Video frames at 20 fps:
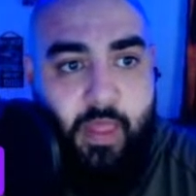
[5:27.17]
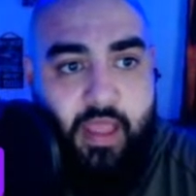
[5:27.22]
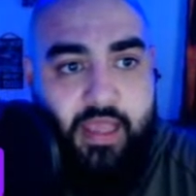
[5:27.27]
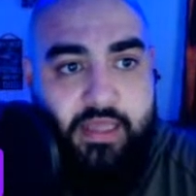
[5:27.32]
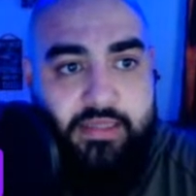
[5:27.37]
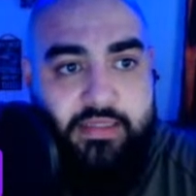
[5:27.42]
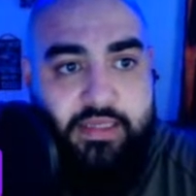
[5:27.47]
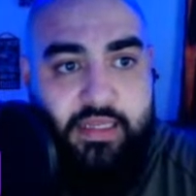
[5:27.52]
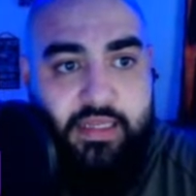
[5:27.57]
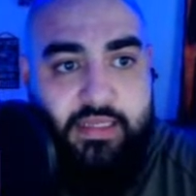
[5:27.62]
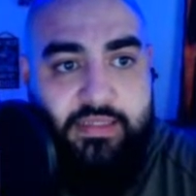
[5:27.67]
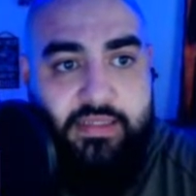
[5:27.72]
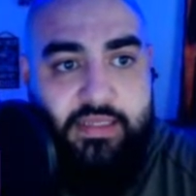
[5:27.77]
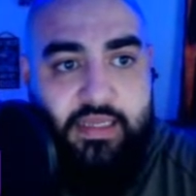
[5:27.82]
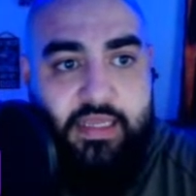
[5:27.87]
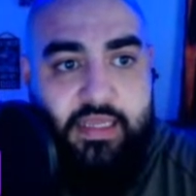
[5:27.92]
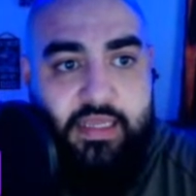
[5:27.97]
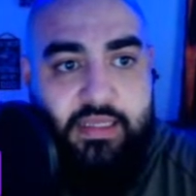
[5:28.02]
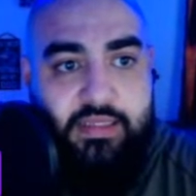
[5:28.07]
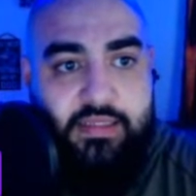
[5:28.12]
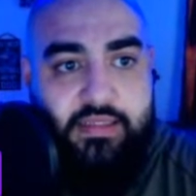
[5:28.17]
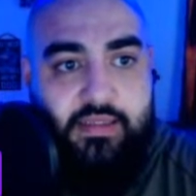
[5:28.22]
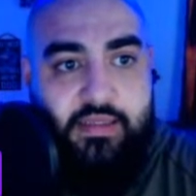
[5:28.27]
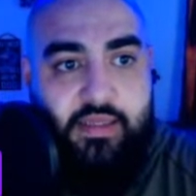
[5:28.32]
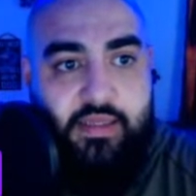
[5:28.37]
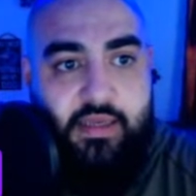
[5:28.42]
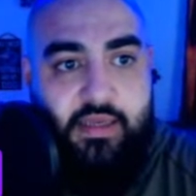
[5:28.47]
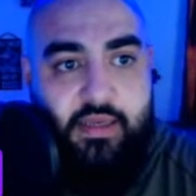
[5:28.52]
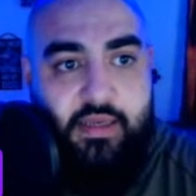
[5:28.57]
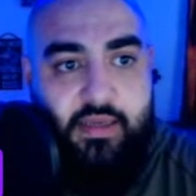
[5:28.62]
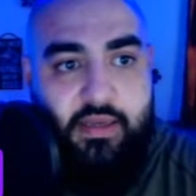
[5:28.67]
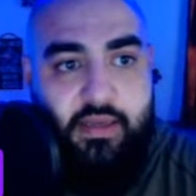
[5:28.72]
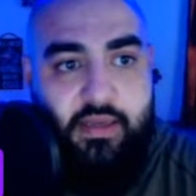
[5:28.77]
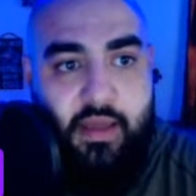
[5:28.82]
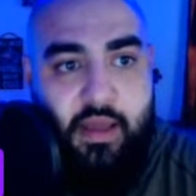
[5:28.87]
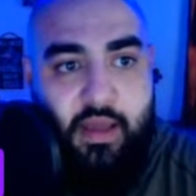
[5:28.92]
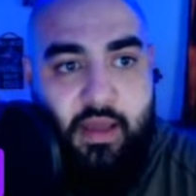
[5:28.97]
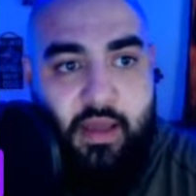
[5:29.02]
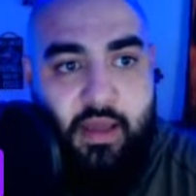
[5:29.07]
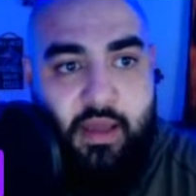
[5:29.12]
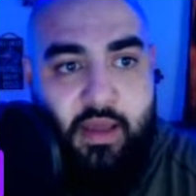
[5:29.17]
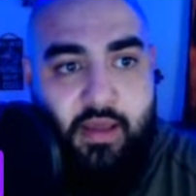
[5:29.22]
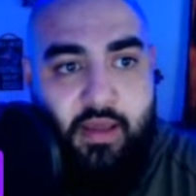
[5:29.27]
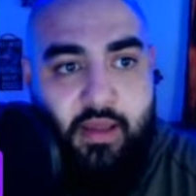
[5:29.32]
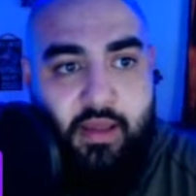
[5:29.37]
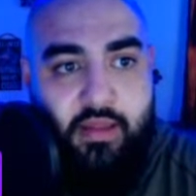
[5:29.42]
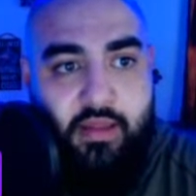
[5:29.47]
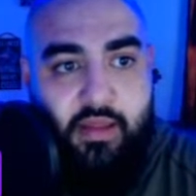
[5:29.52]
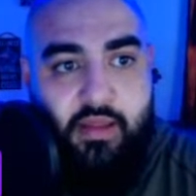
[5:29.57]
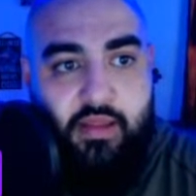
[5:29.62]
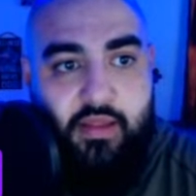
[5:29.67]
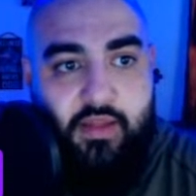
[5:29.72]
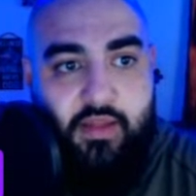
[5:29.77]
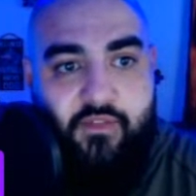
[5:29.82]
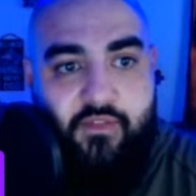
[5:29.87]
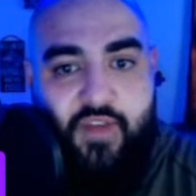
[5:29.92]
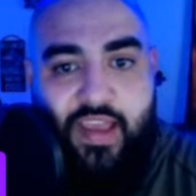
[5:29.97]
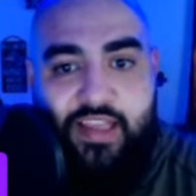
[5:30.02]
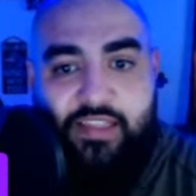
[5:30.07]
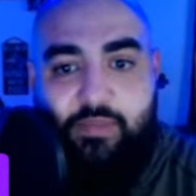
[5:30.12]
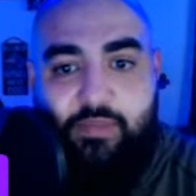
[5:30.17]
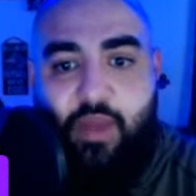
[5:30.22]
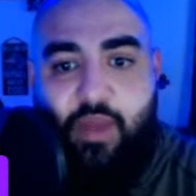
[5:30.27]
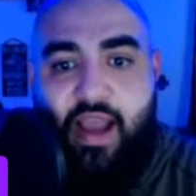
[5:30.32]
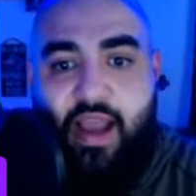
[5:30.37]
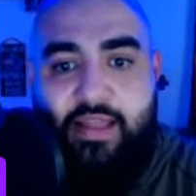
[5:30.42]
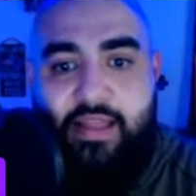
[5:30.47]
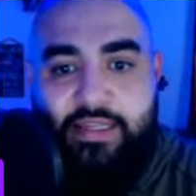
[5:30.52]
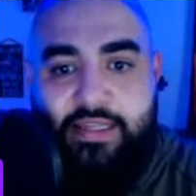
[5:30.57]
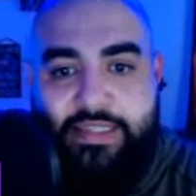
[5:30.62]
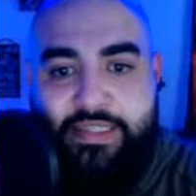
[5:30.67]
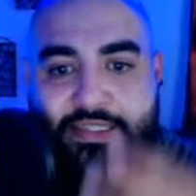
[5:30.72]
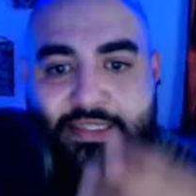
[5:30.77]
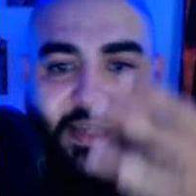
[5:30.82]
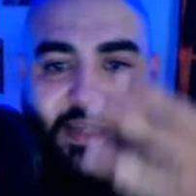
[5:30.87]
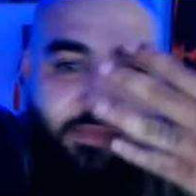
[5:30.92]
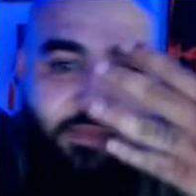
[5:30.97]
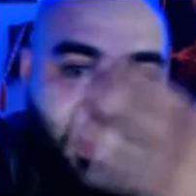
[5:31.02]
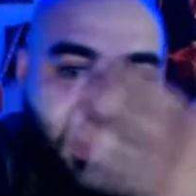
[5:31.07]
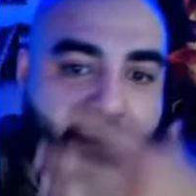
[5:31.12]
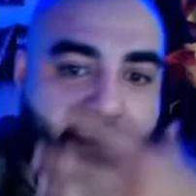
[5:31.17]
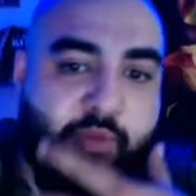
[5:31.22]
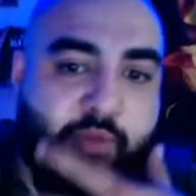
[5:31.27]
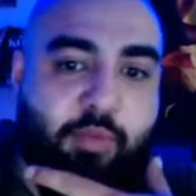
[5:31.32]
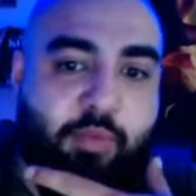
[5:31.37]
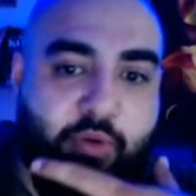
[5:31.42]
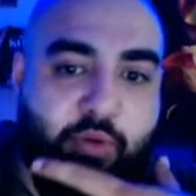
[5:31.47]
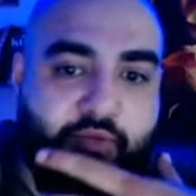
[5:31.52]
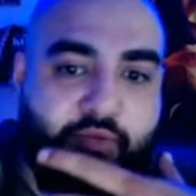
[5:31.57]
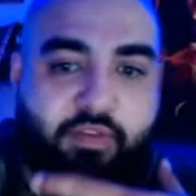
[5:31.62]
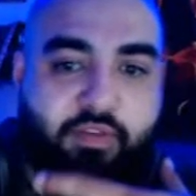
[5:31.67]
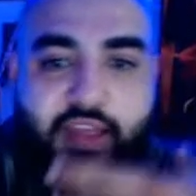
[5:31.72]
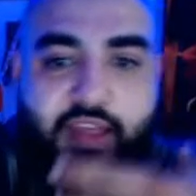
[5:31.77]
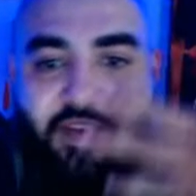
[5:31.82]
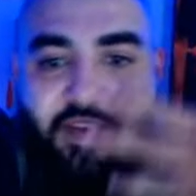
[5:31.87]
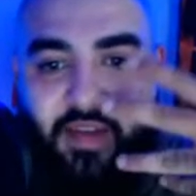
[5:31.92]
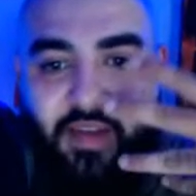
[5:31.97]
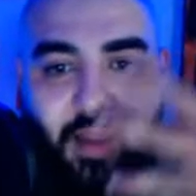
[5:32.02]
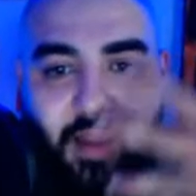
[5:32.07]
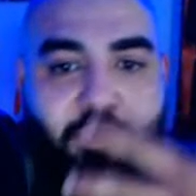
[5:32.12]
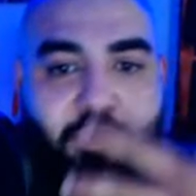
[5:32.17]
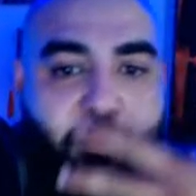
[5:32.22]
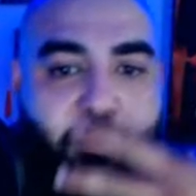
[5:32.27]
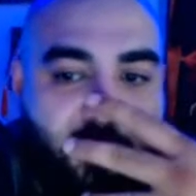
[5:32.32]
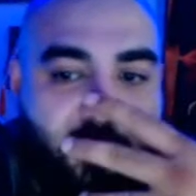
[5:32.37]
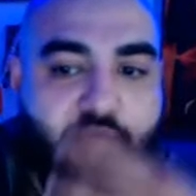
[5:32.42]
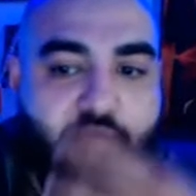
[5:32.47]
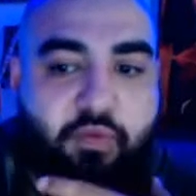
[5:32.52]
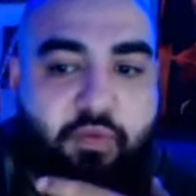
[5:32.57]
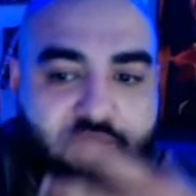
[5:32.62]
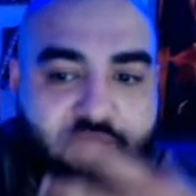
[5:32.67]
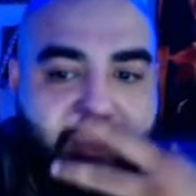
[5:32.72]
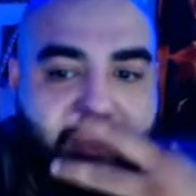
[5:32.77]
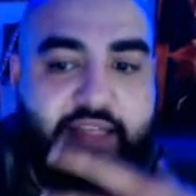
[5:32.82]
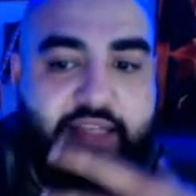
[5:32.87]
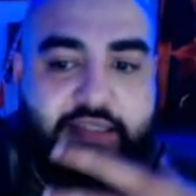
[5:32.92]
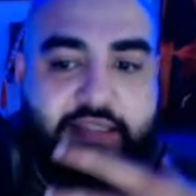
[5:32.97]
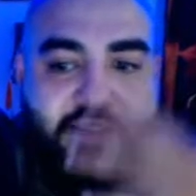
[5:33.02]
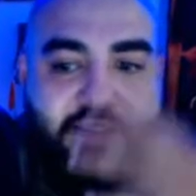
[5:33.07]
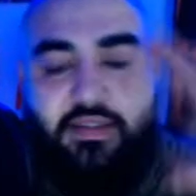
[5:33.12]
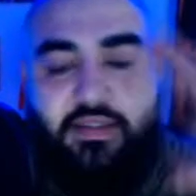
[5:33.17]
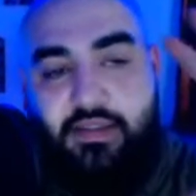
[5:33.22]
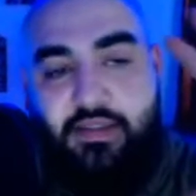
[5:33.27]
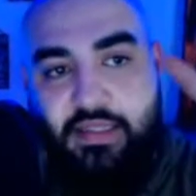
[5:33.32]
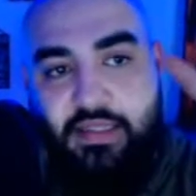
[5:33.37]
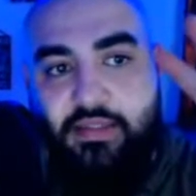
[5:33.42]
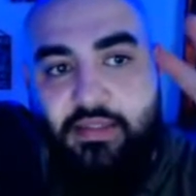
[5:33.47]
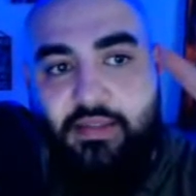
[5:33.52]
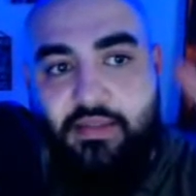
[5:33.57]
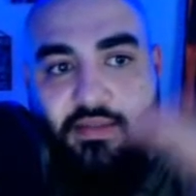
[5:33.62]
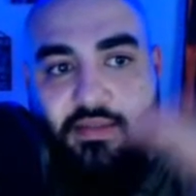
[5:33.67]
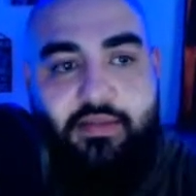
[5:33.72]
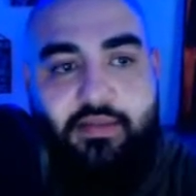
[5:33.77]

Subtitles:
He's the face behind the scenes. I'm the beautiful face that's